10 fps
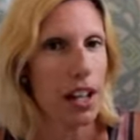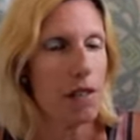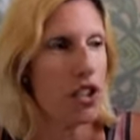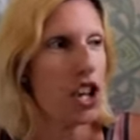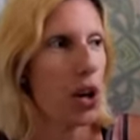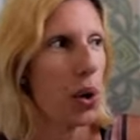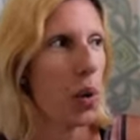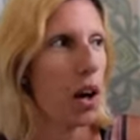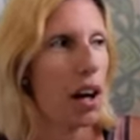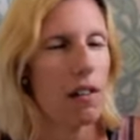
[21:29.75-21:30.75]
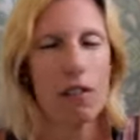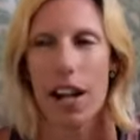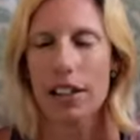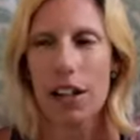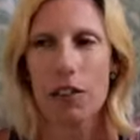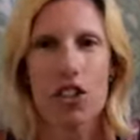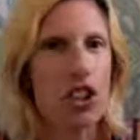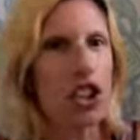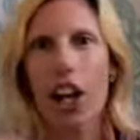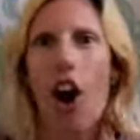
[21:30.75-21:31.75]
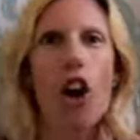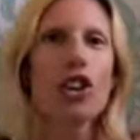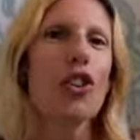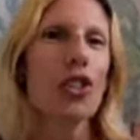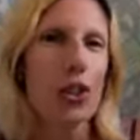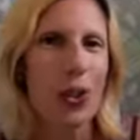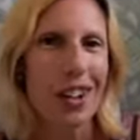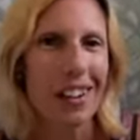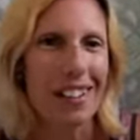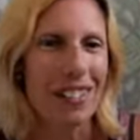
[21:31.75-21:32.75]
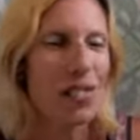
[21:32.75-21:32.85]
even though van lifers are like all over the world.